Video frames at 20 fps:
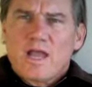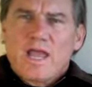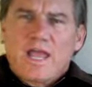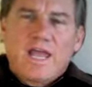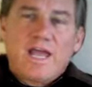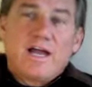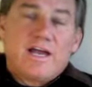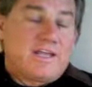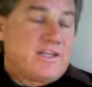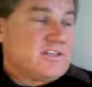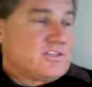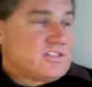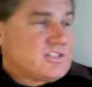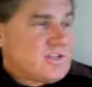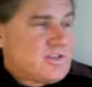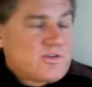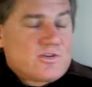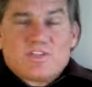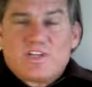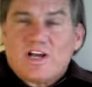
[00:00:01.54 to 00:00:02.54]
Hi, it's
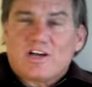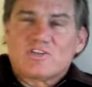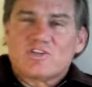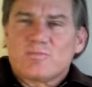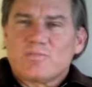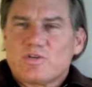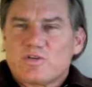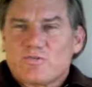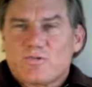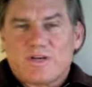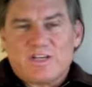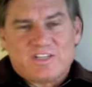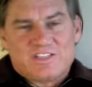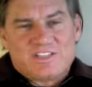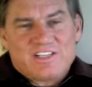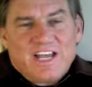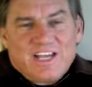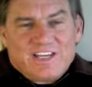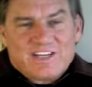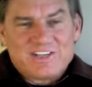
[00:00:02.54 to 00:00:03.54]
Thursday, October
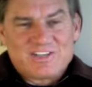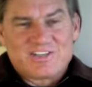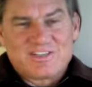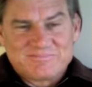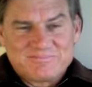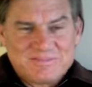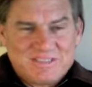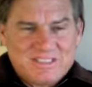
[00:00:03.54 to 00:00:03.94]
22nd.